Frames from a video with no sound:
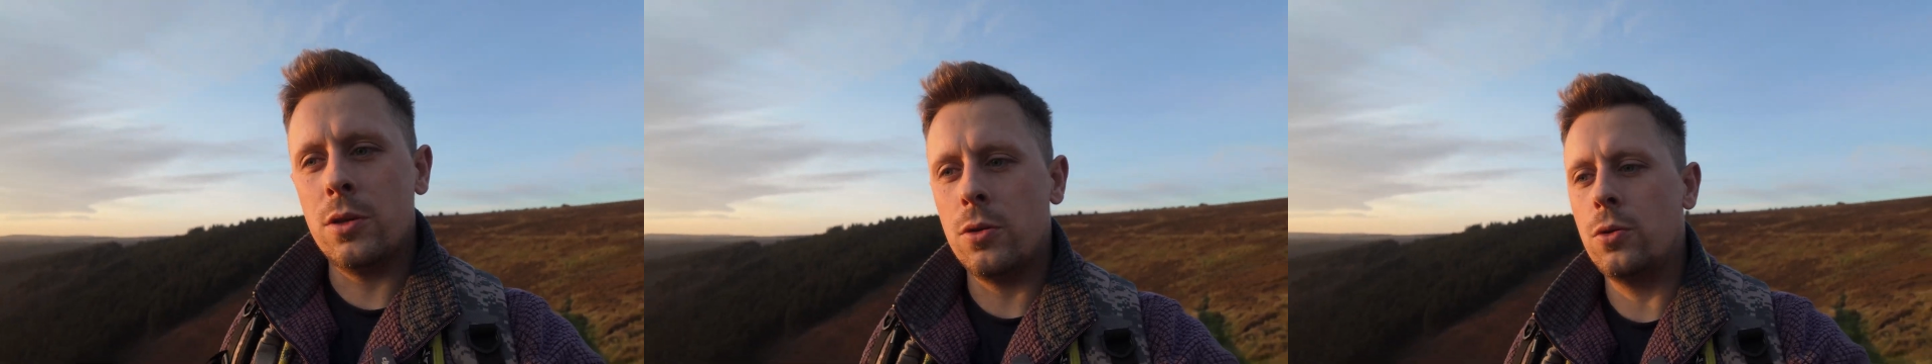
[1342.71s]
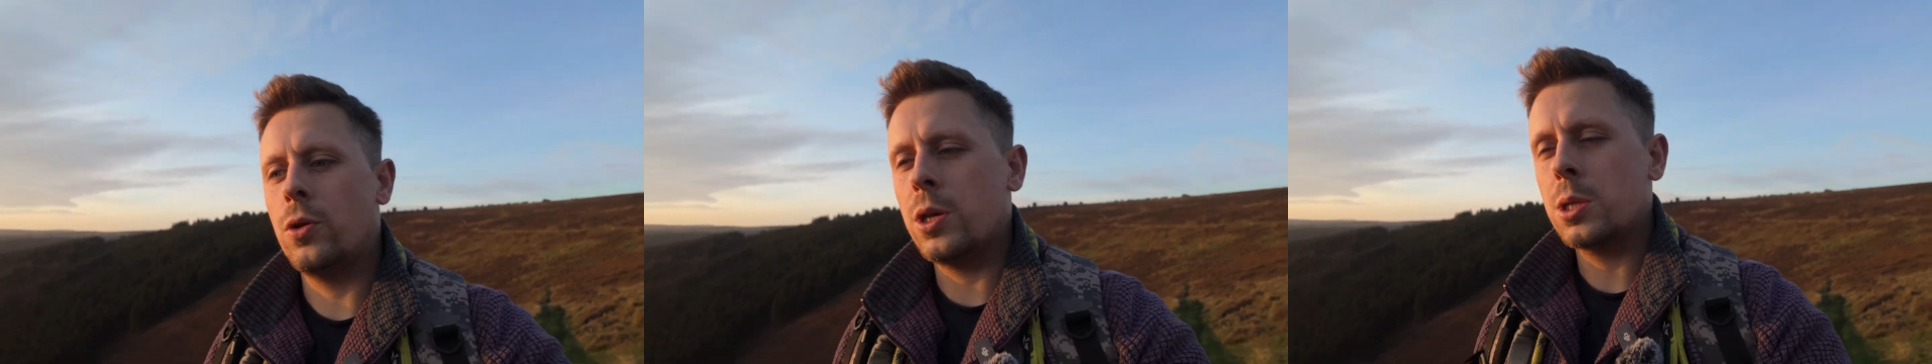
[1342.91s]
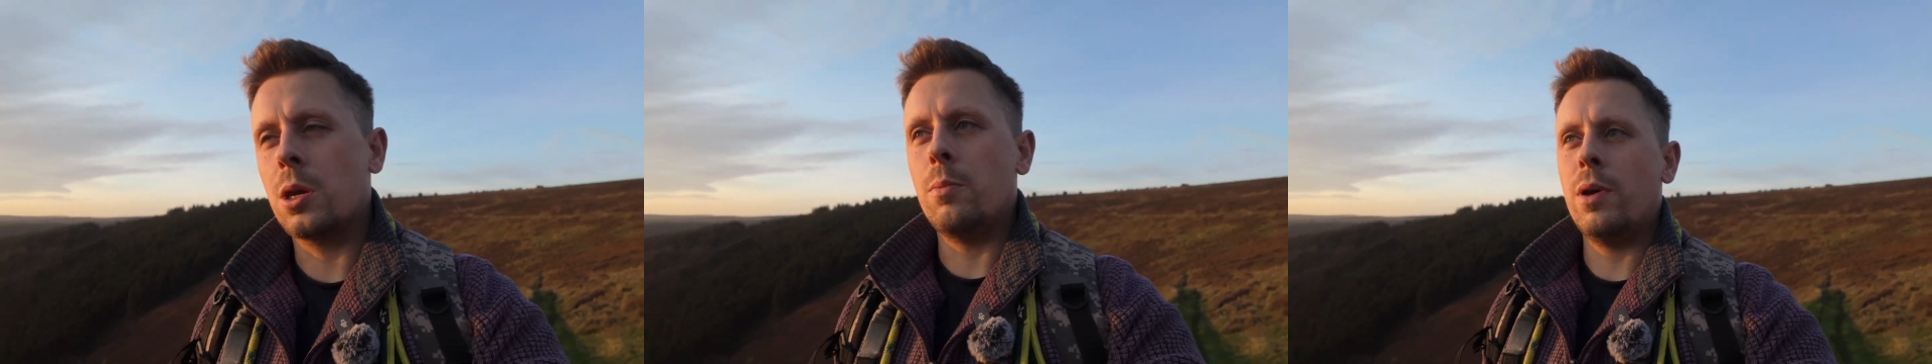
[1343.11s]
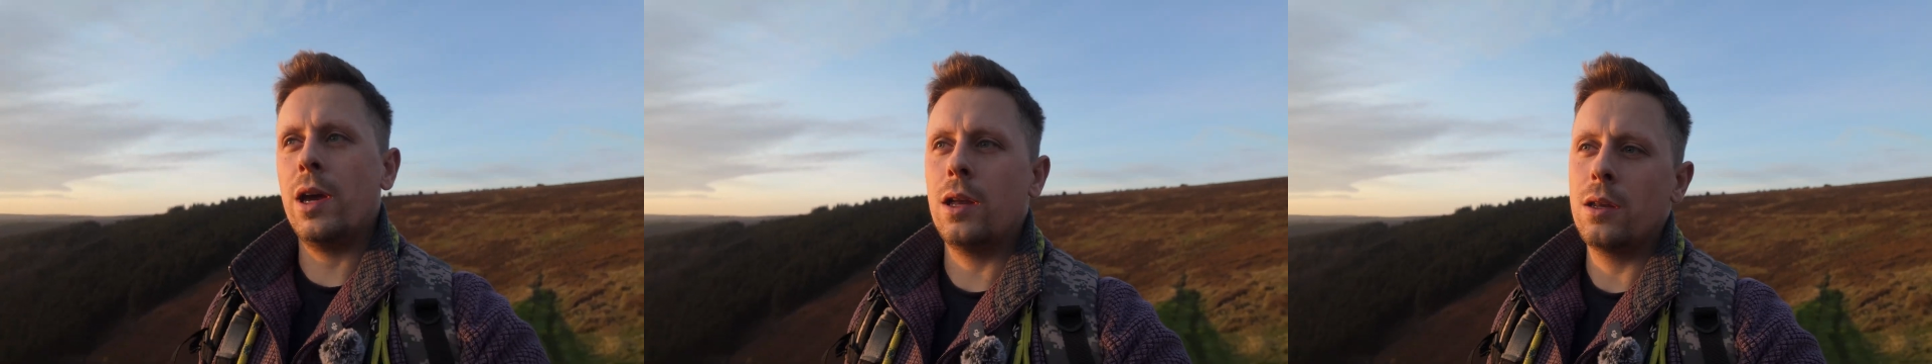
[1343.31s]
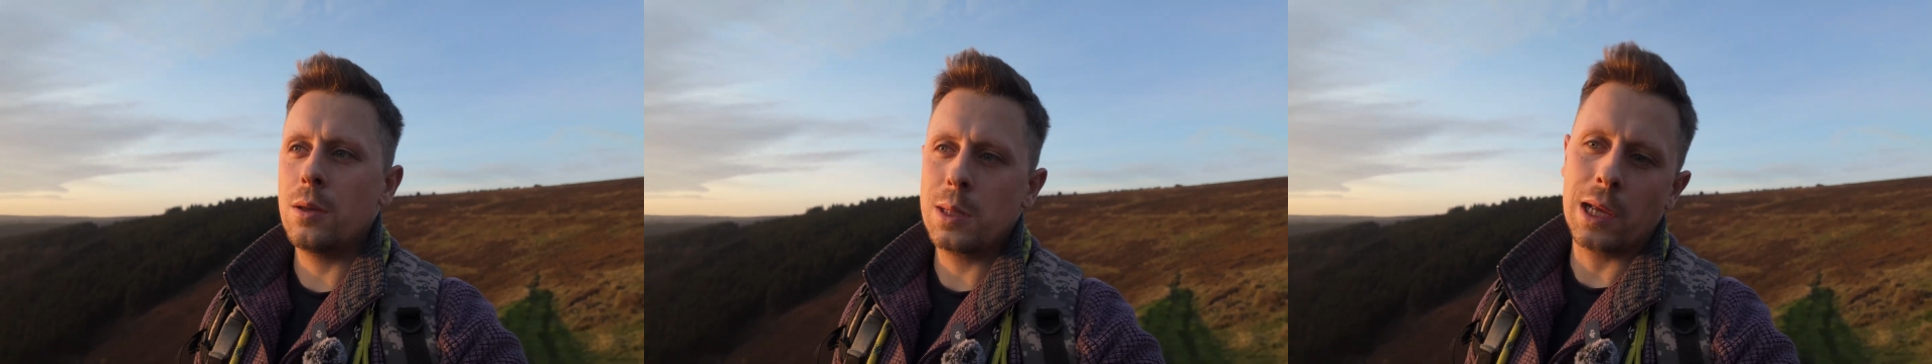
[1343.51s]
to his
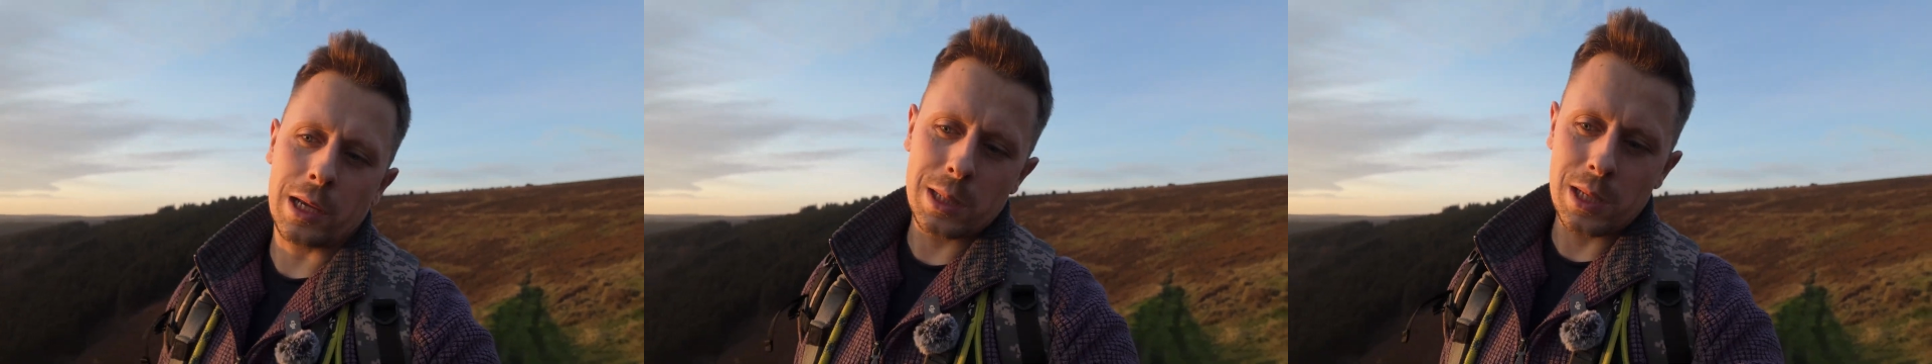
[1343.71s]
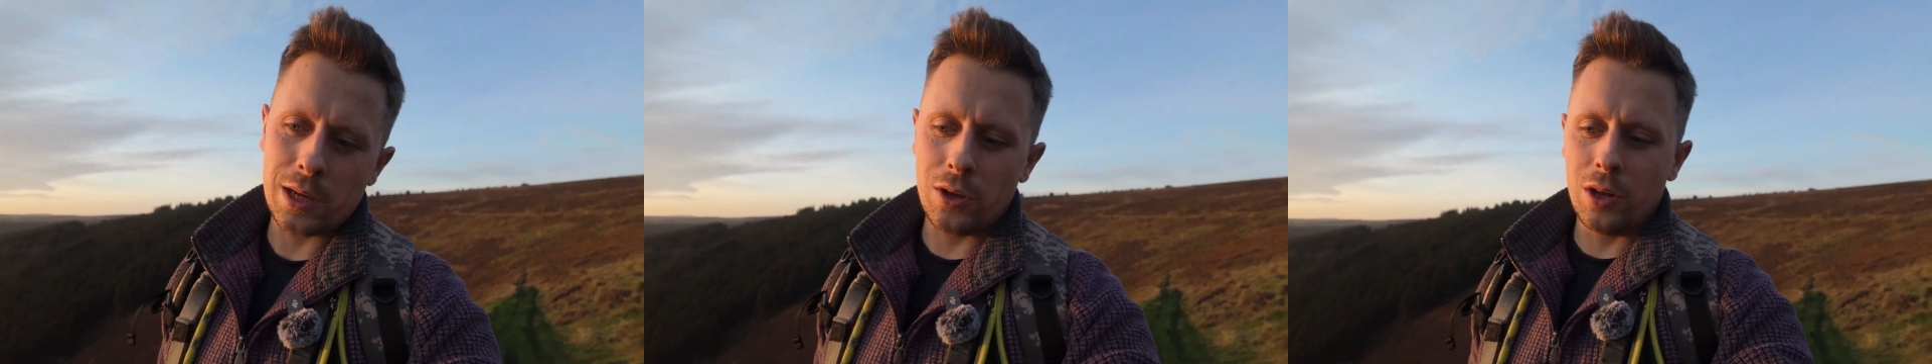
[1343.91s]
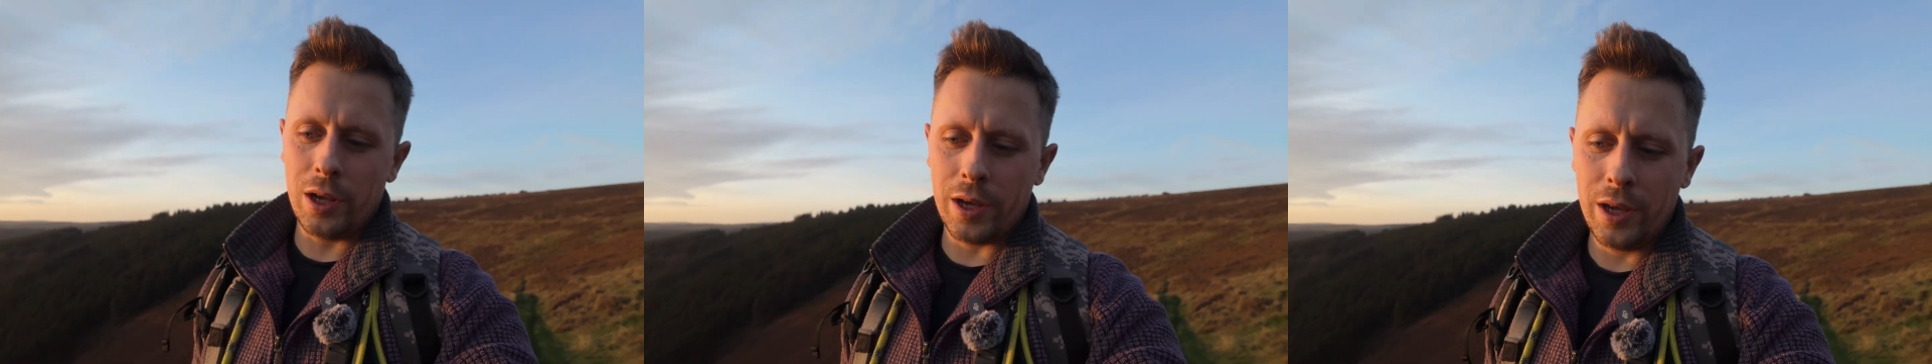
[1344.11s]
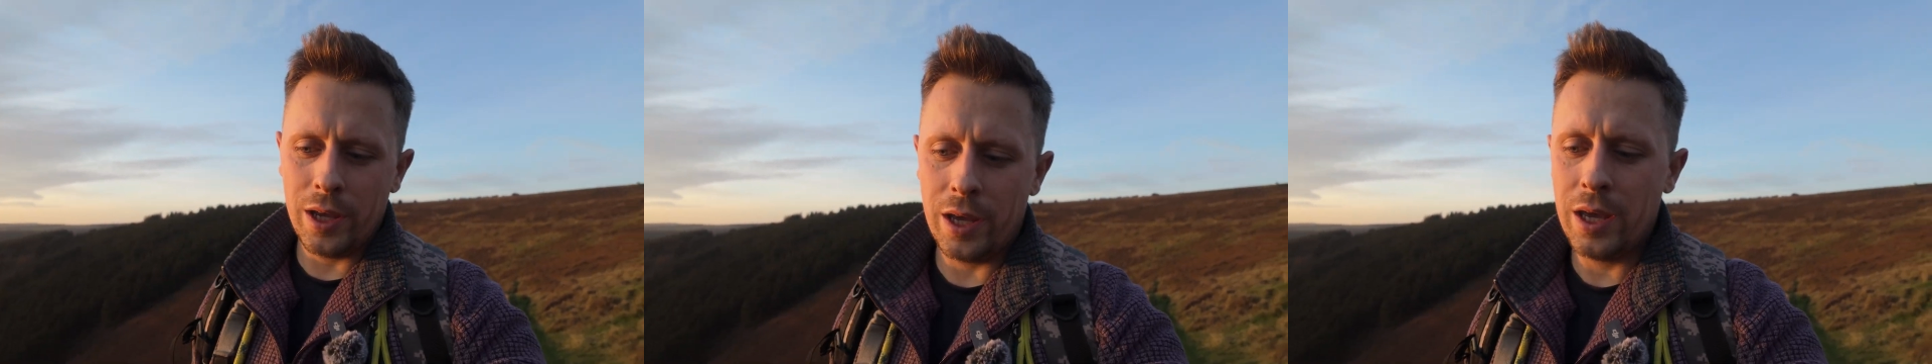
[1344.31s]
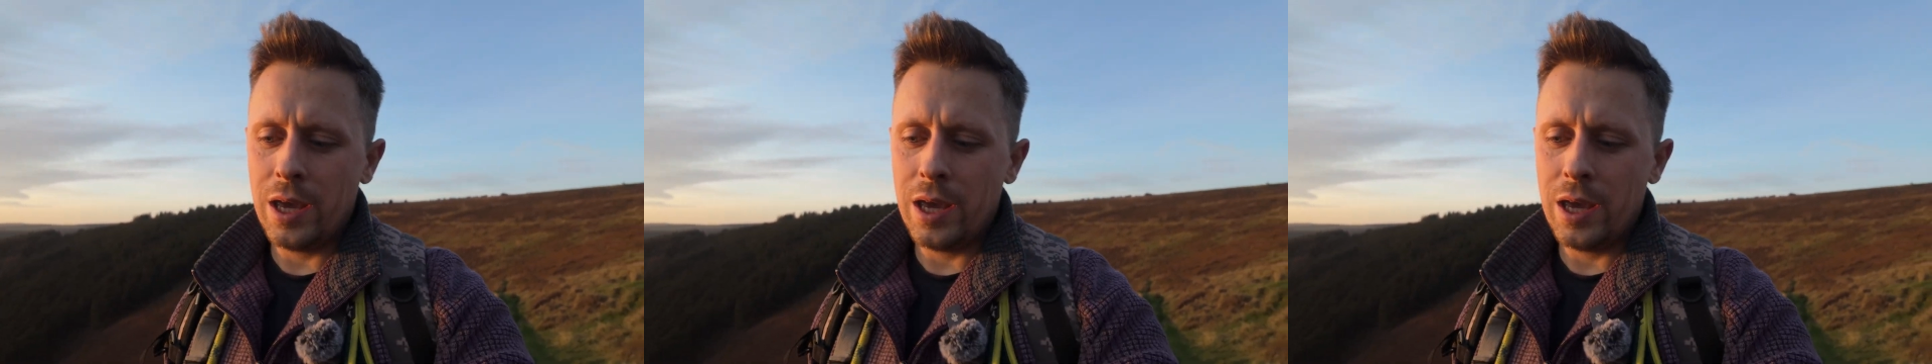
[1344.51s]
competitors, like I said earlier,